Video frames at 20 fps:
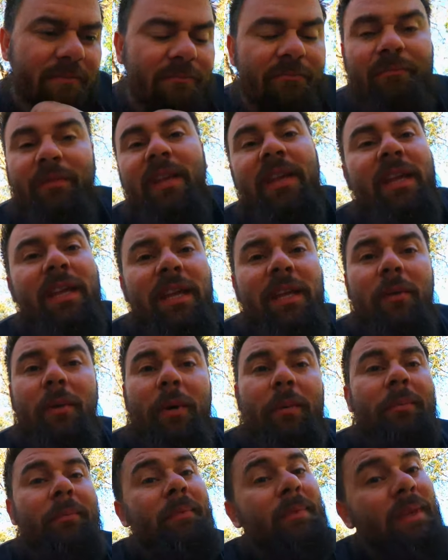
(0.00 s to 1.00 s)
Mm.
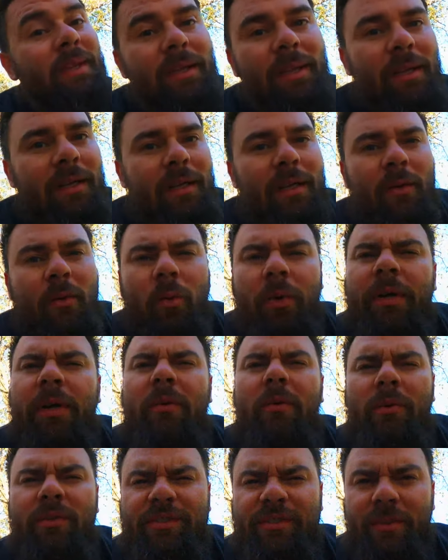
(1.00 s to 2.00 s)
anyway we'll
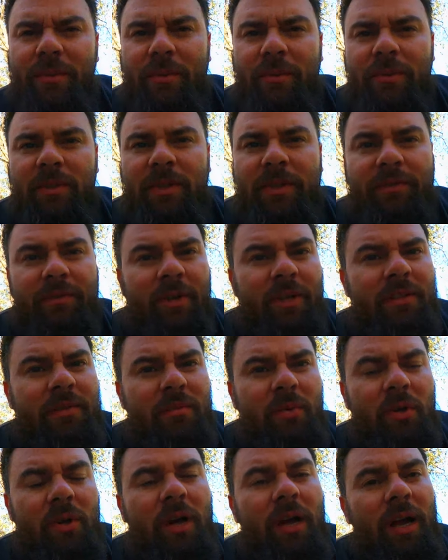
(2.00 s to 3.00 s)
get one soon if not
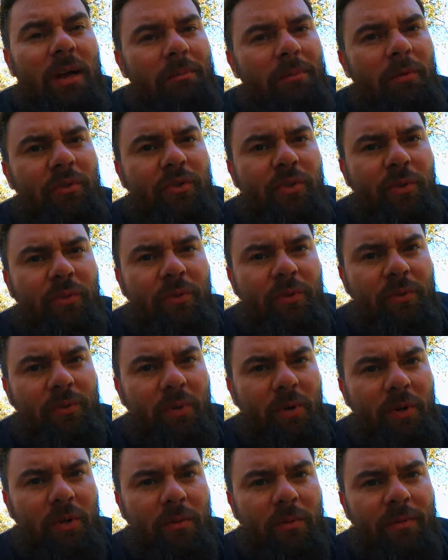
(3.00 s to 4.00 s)
tomorrow I'm gonna shoot for
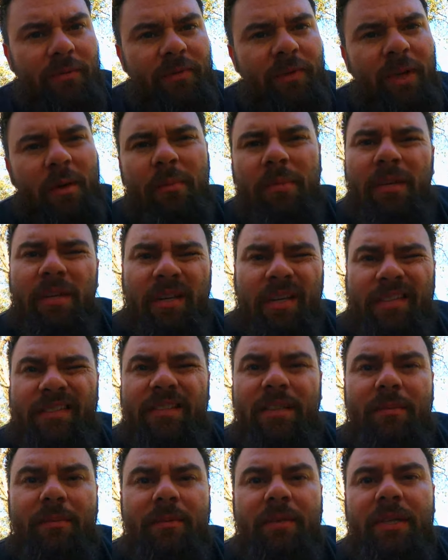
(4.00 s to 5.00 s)
tomorrow but if not in the next
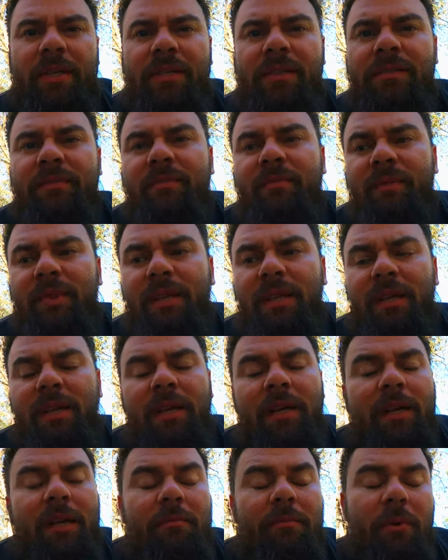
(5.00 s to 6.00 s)
couple days
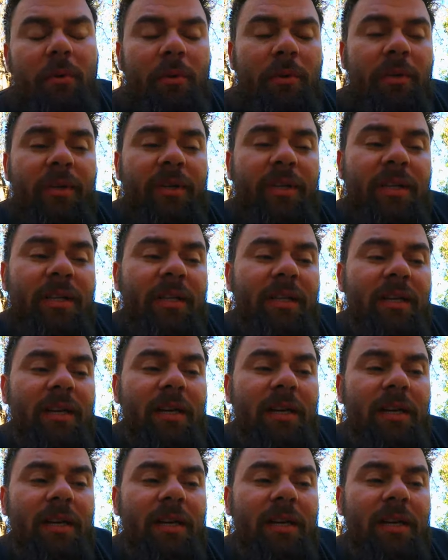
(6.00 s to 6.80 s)
but we're gonna get